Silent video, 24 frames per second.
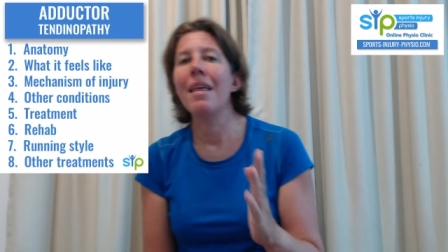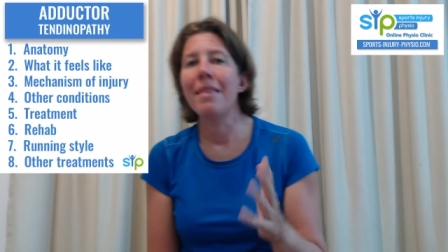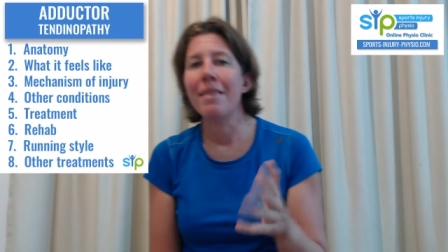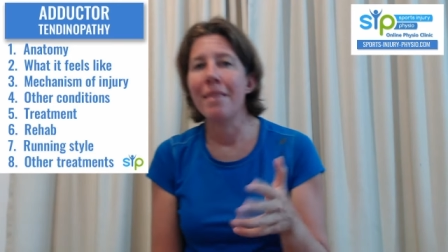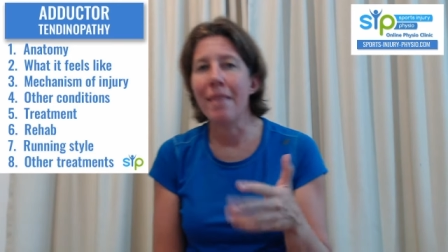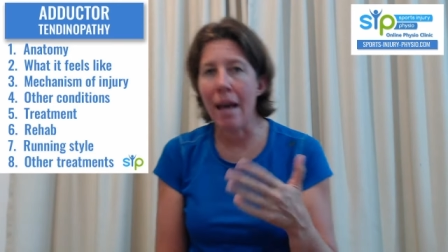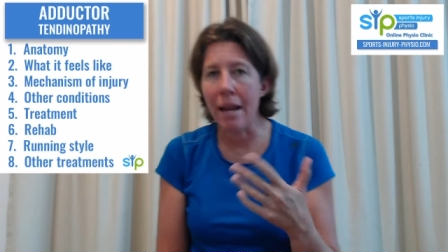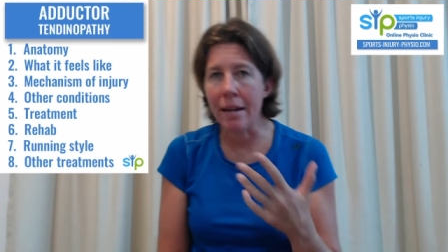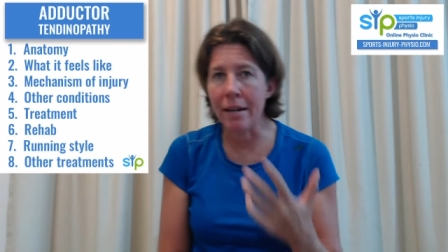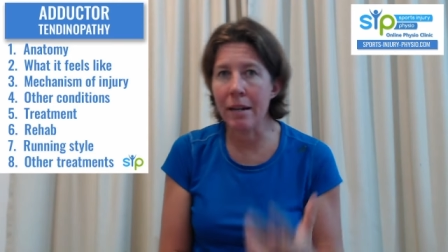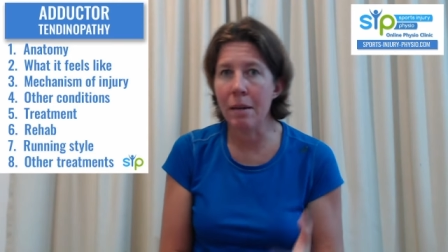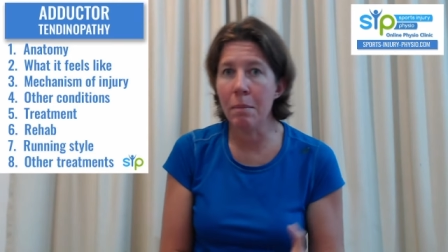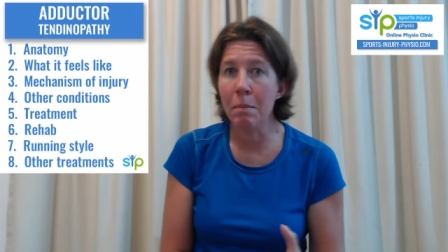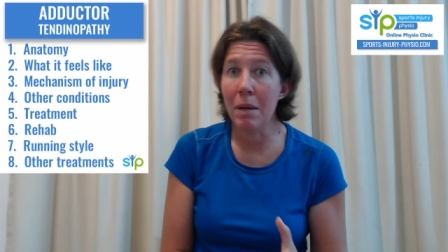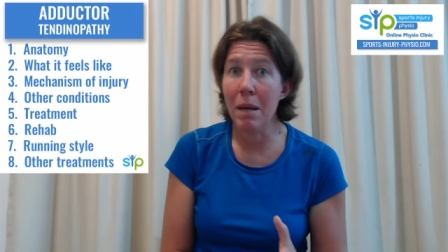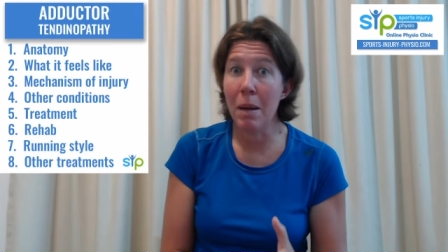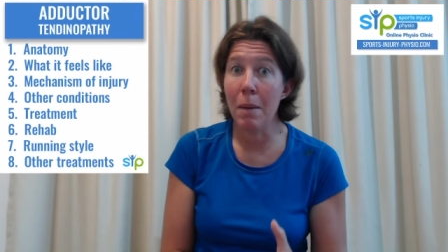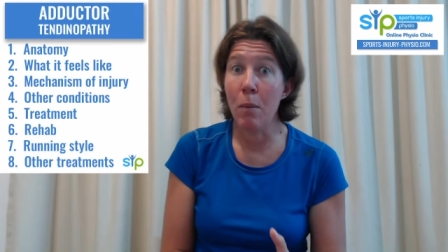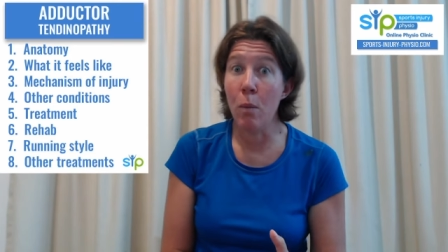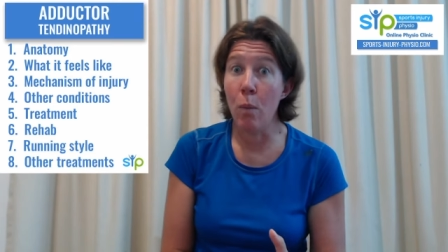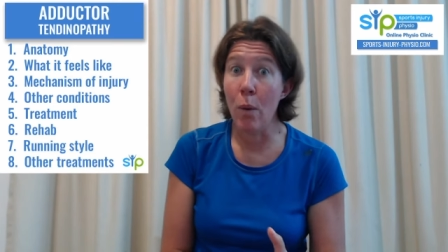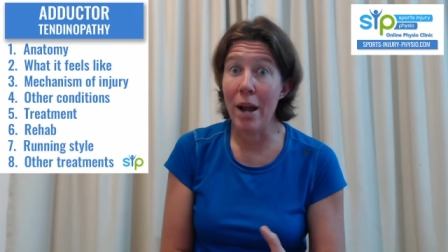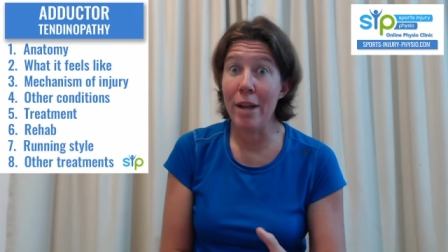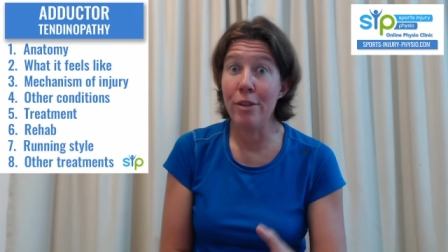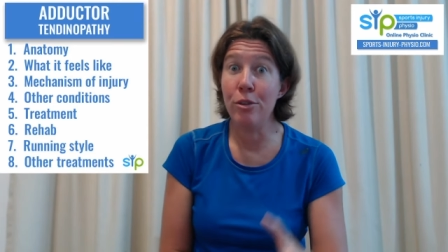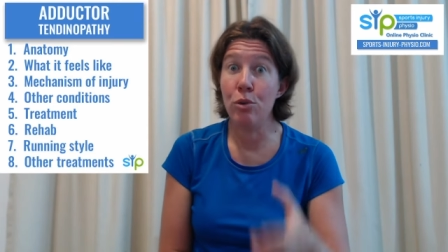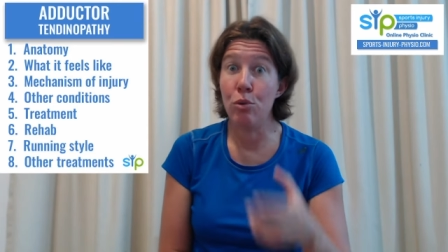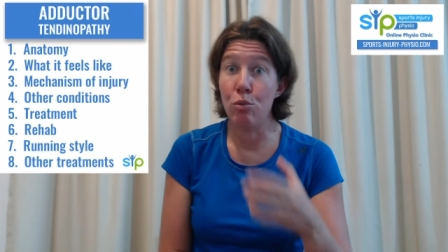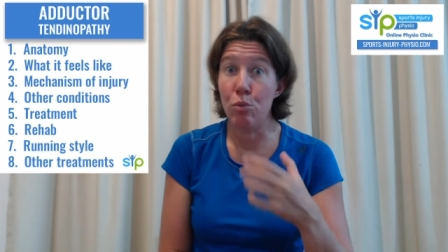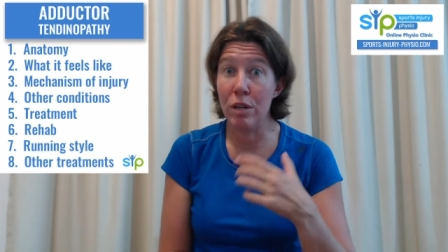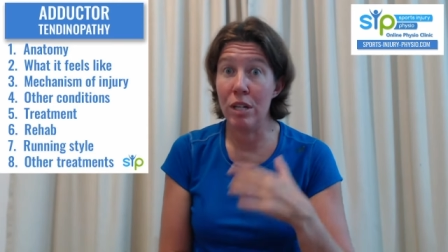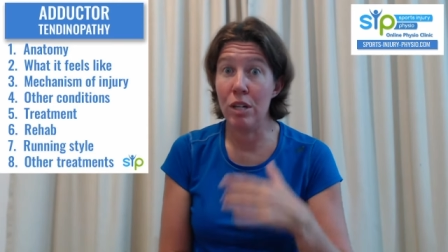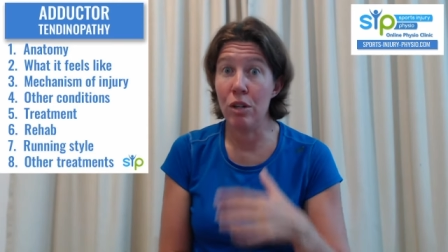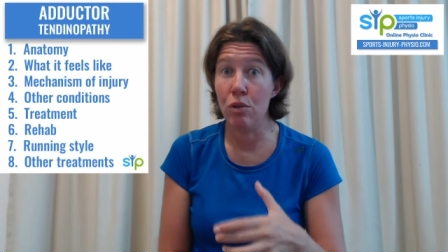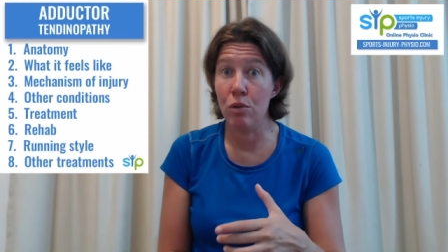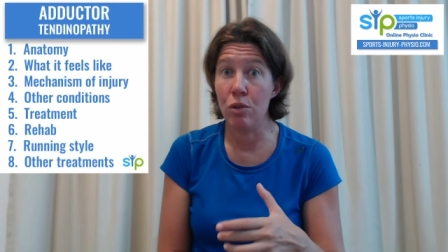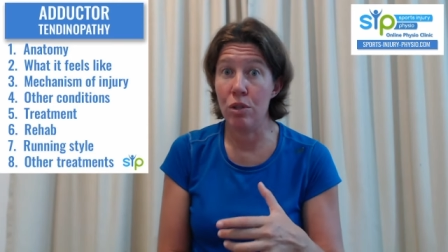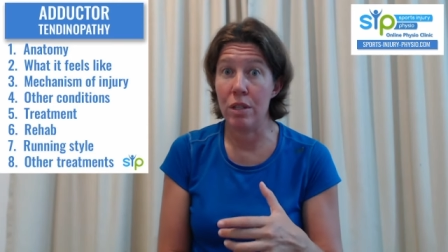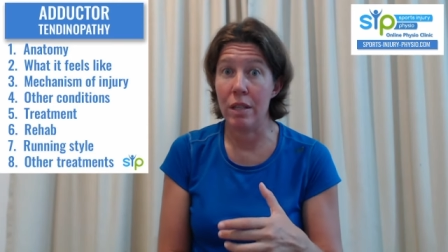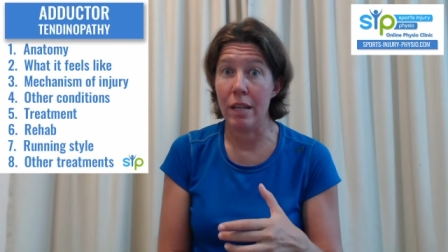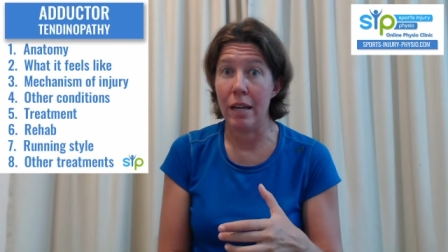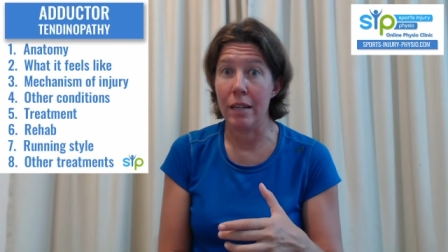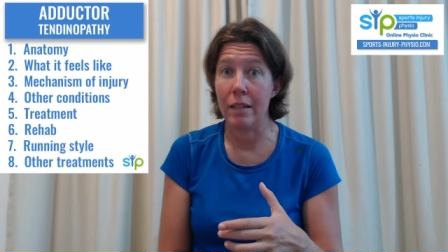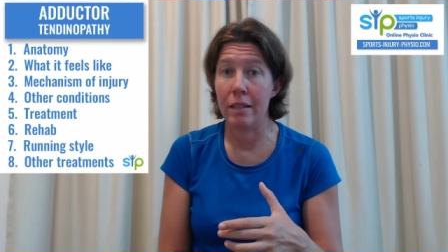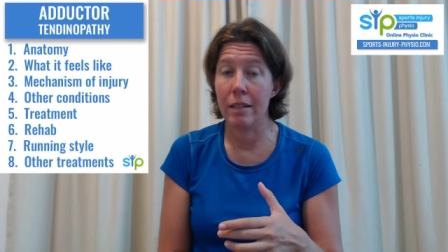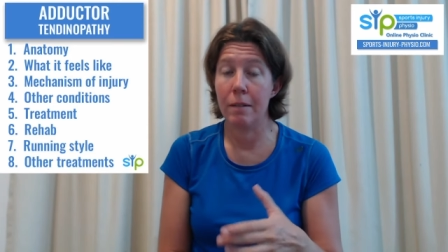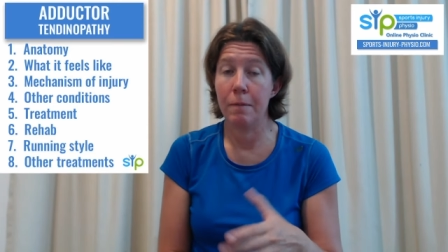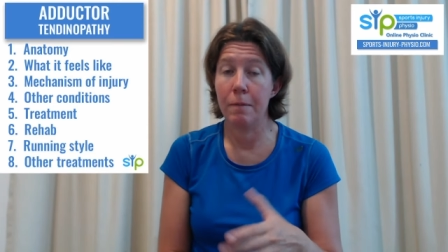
That can be a way to reduce that.